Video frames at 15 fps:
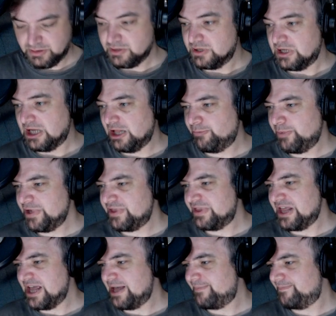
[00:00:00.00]
I'll put
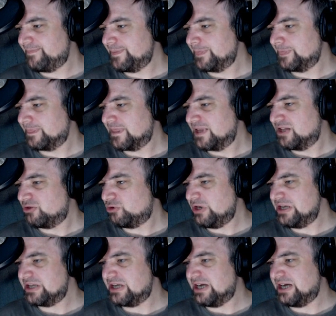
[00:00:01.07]
them. Create
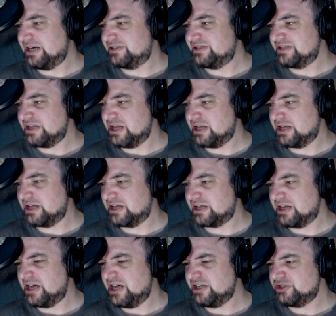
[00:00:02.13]
card.
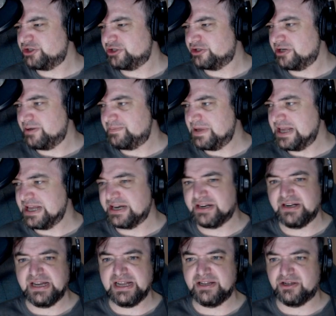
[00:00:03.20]
Card should appear
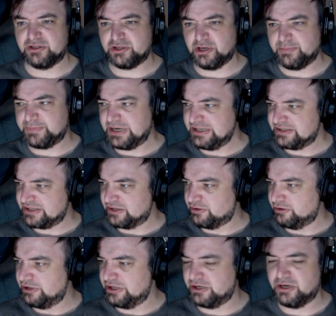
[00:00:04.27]
in your top right
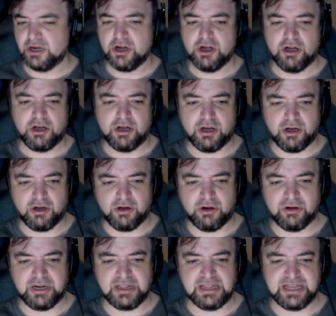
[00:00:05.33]
corner, or
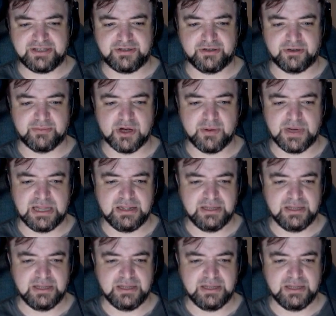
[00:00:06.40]
unless you're a mobile.